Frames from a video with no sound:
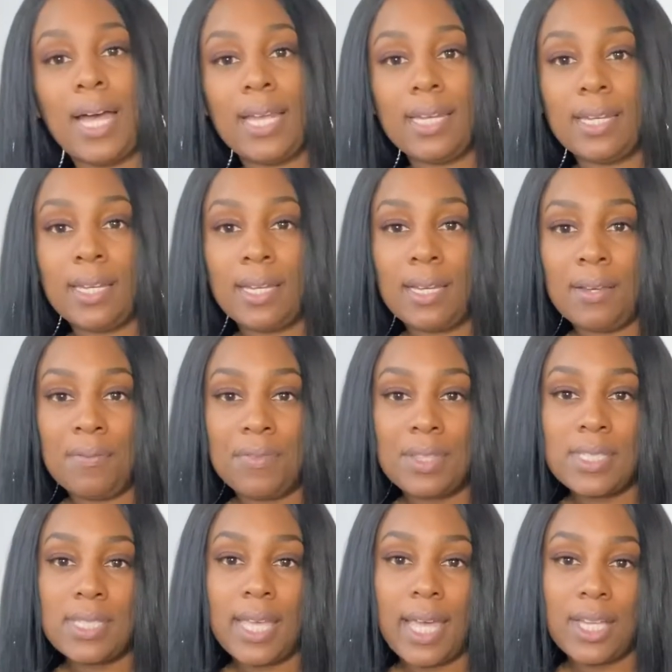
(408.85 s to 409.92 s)
I love the
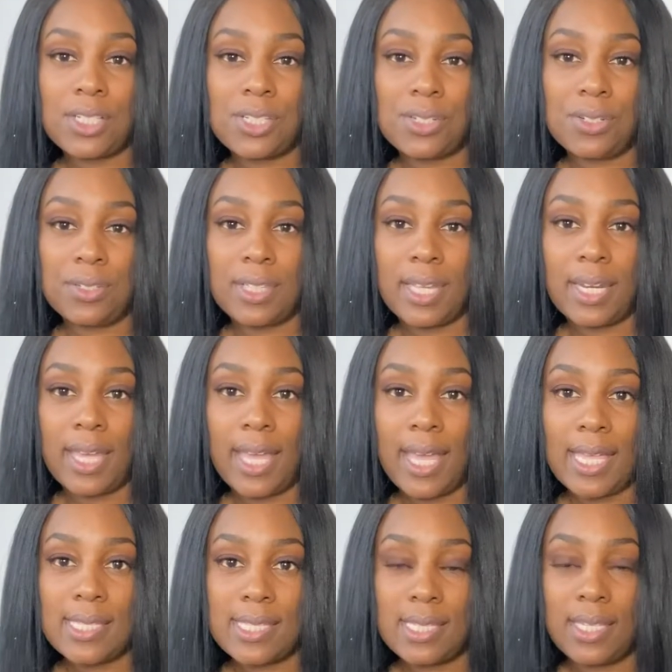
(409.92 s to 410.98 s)
texture that it
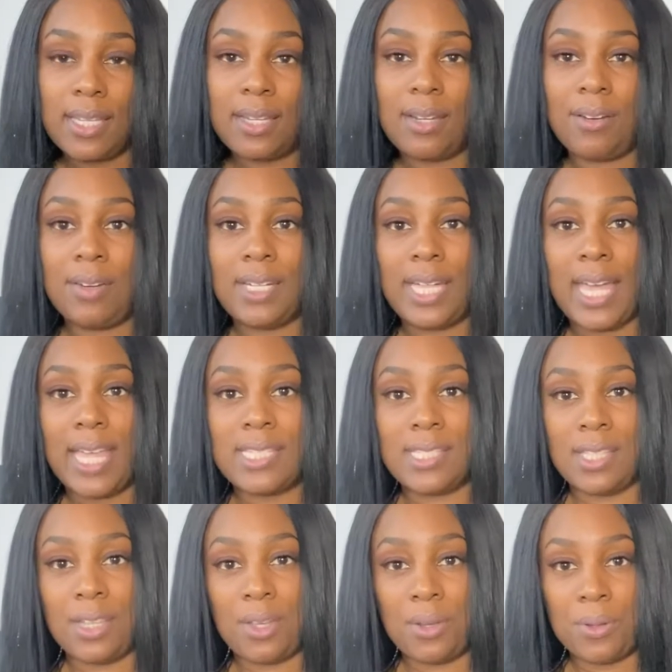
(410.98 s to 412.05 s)
has here, and it has
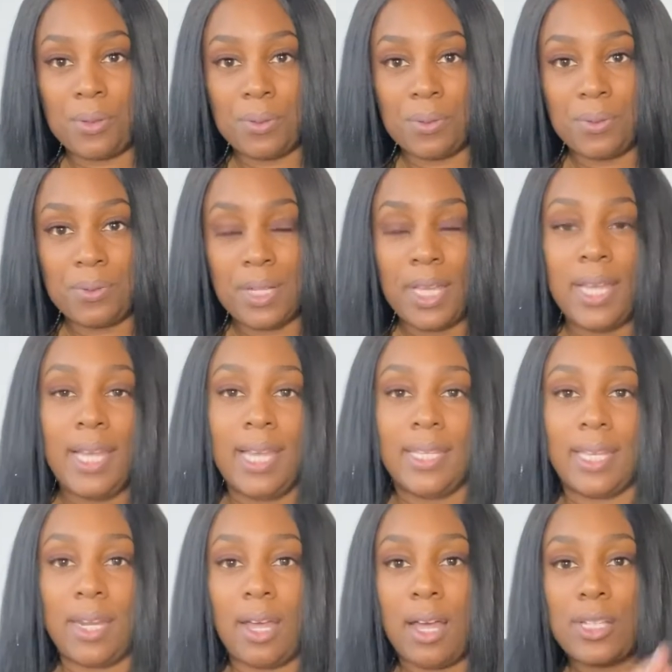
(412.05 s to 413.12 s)
the gold
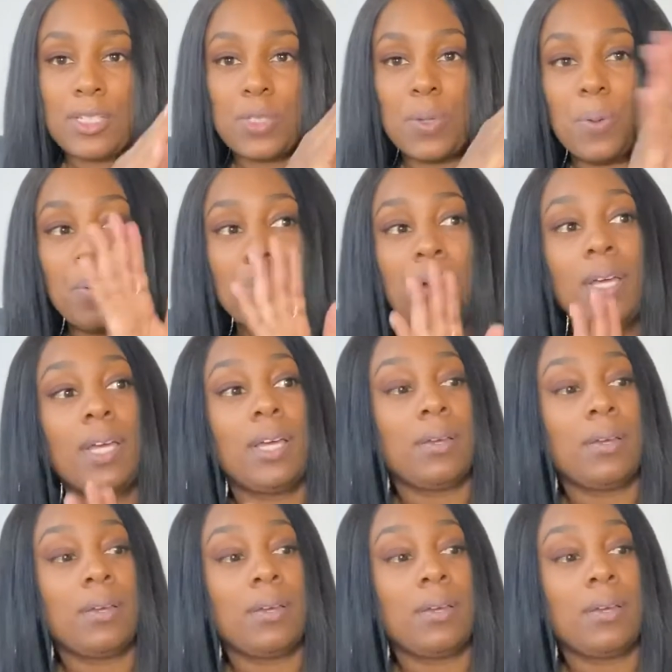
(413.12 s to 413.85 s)
that also,